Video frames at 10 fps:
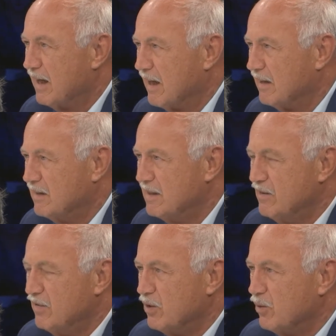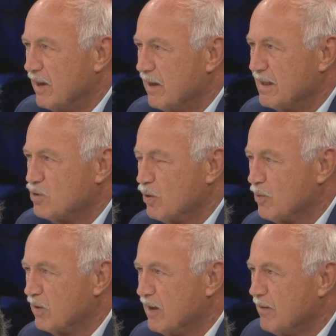You've got to
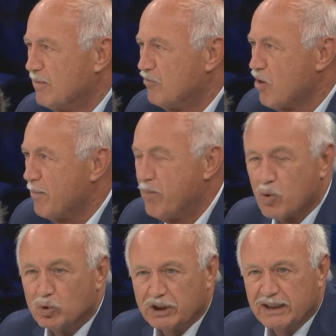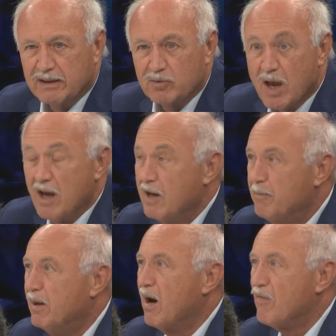have faced some
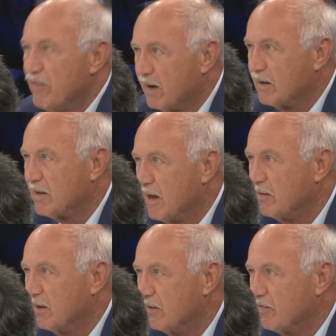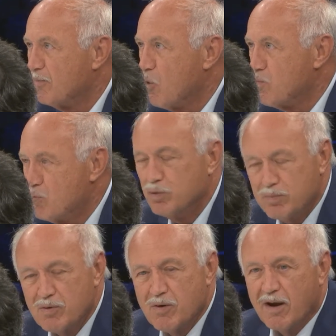terrible difficulties, and
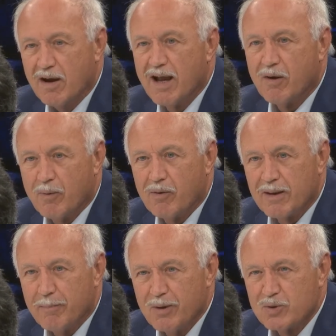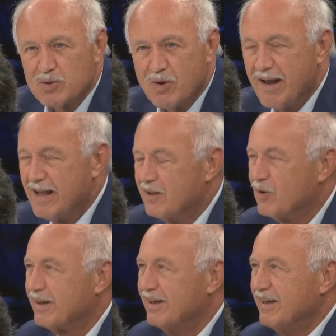really, when you get
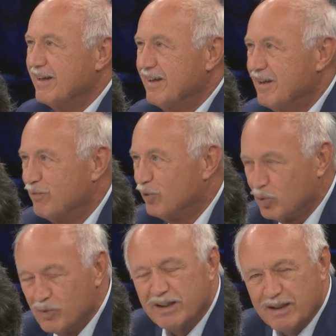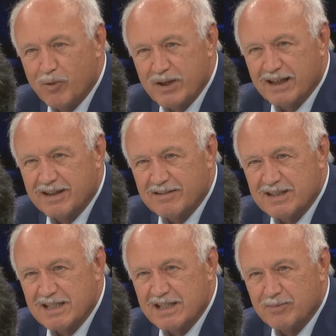to the end of your tether, that's when you call out for
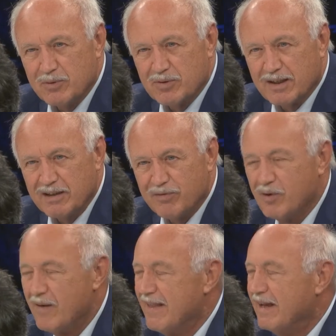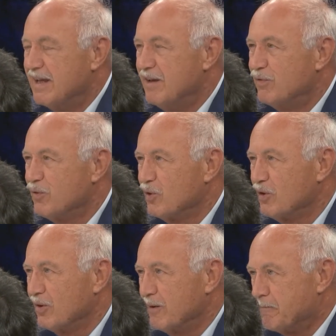help. So you have to find a
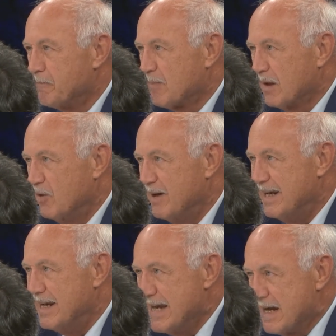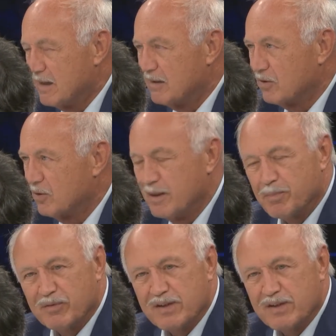means of anticipating all of this.